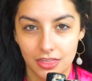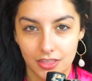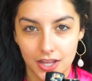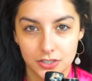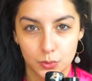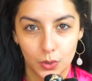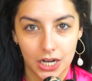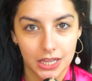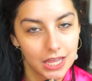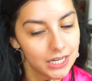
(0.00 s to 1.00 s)
and that's what
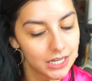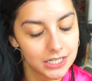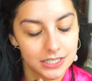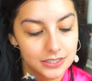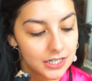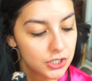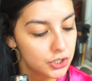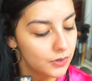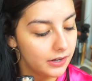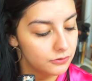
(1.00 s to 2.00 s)
I like since I
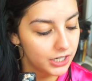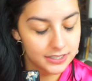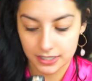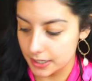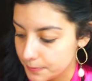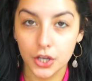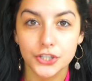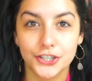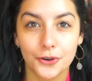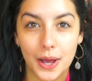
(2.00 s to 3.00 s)
do have dry skin.
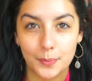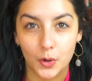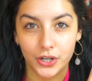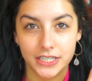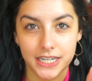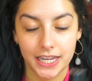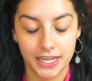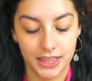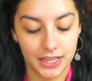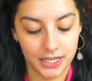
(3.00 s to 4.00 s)
So I'm going to
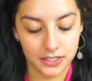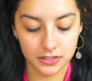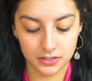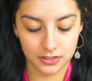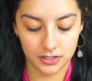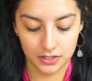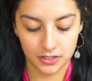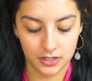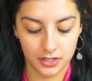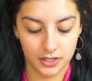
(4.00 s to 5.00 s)
take this,
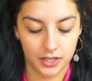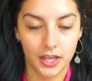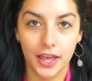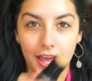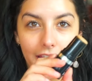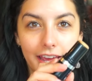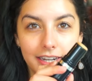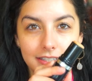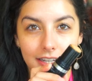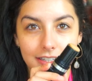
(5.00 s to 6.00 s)
and
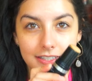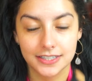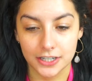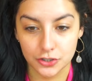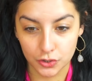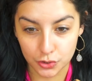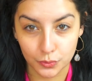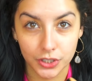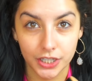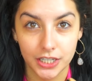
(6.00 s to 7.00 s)
it's a stick, so it's
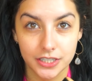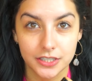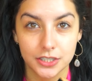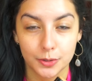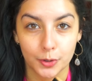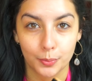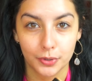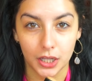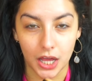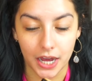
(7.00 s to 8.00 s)
really easy to
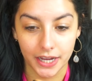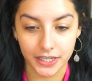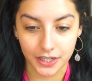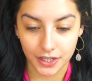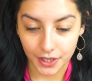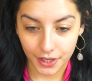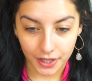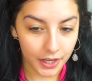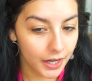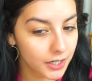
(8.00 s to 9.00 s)
apply.
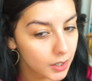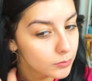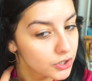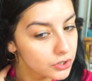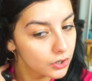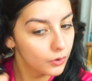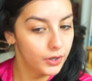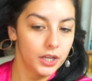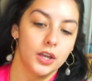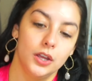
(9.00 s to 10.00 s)
And I'm just
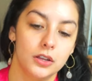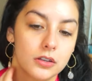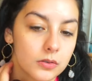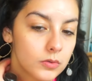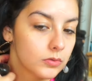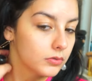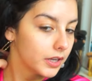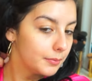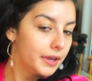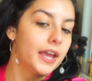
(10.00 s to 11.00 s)
going to
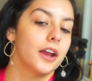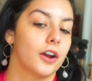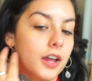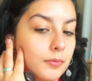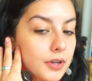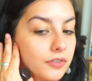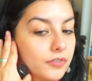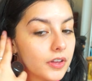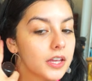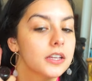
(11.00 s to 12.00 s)
get my hair out of my
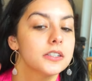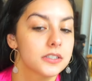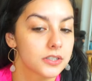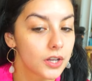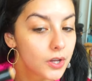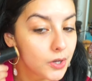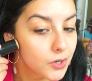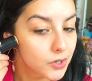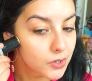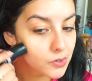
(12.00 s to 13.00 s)
face.
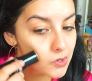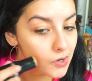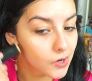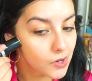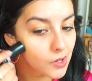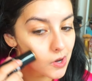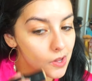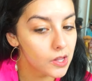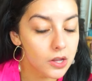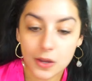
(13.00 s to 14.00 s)
I'm just going to hit it
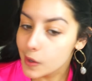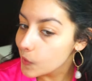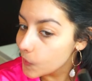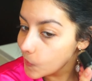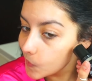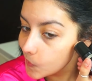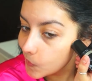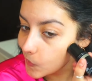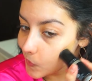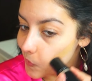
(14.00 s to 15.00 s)
here,
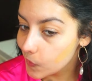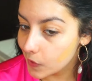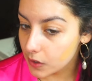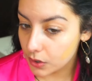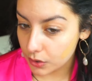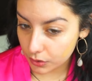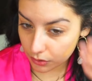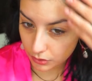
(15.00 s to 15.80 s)
here,